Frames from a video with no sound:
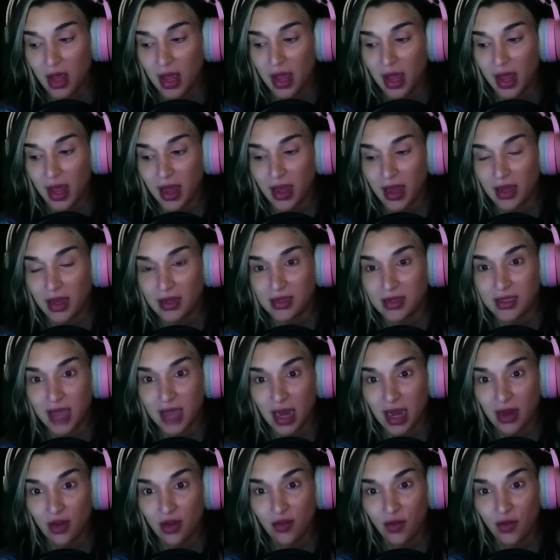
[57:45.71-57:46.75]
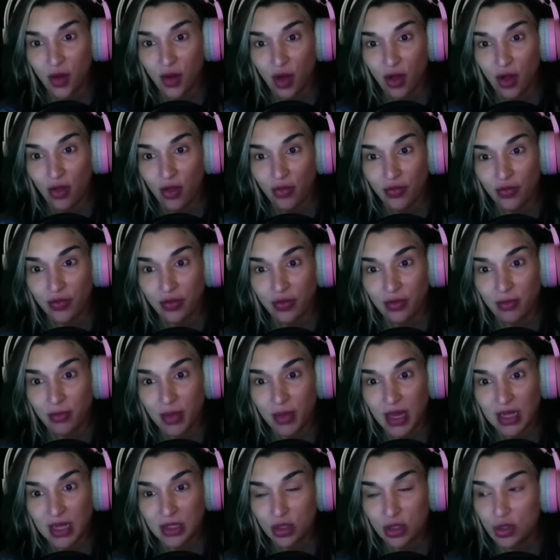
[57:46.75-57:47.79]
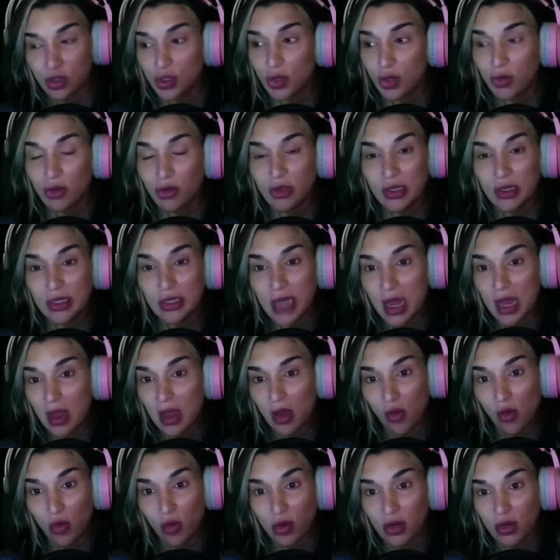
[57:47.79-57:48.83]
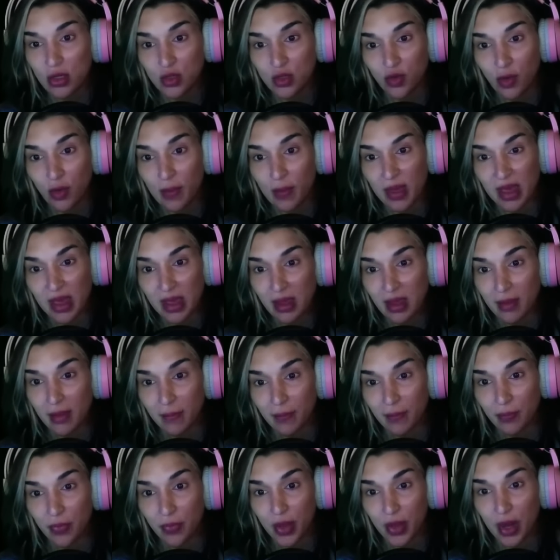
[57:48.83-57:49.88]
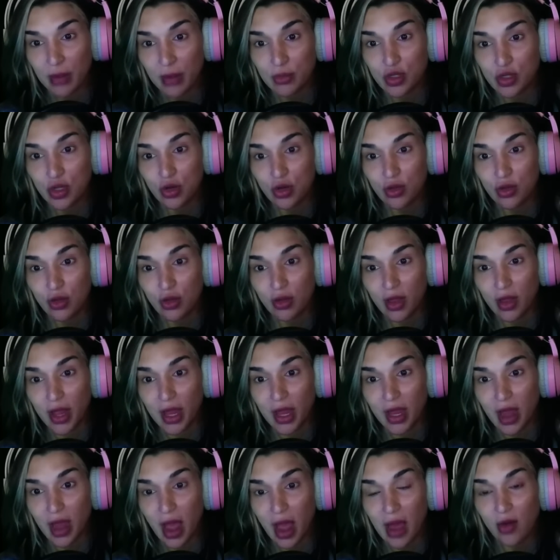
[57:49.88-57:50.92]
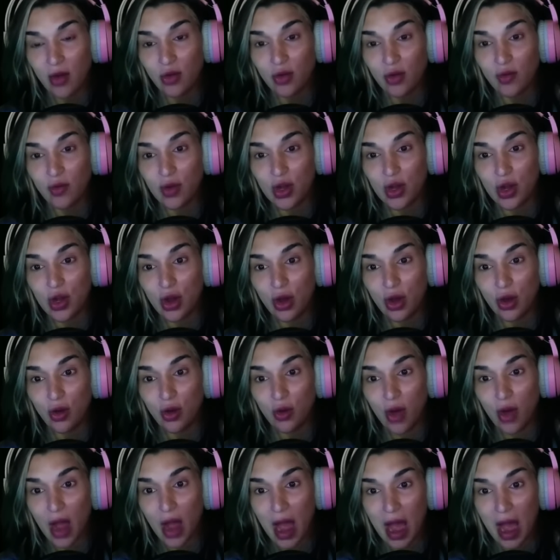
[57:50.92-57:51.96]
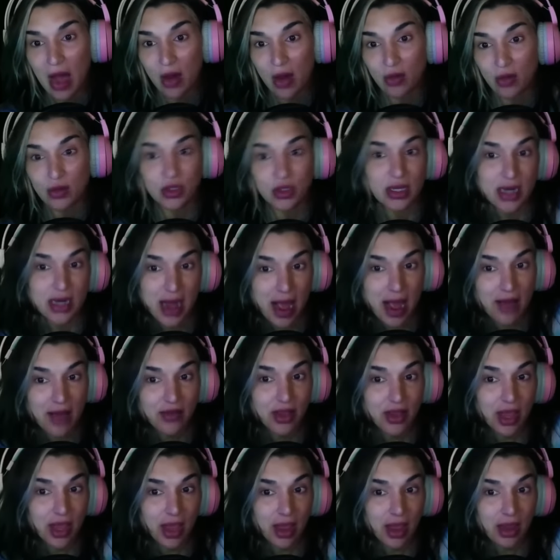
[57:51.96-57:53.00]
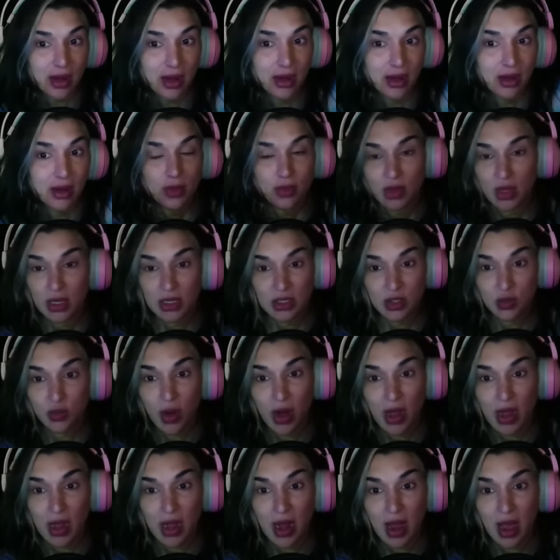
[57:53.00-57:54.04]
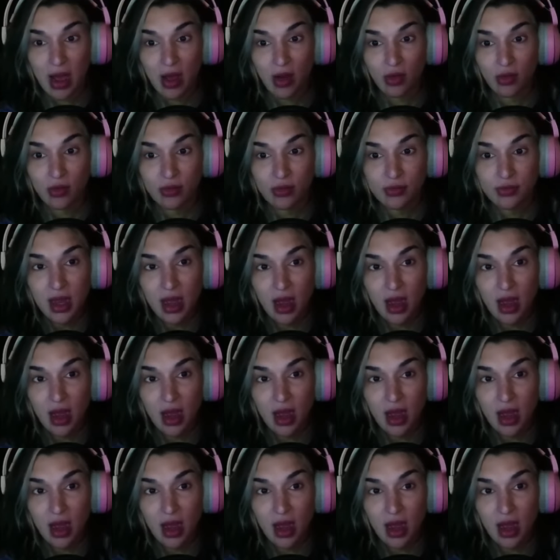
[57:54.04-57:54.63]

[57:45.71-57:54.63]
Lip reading: And second of all, because they're so used to taking orders from him that I'm sure they're like, I don't even know how to navigate this right now.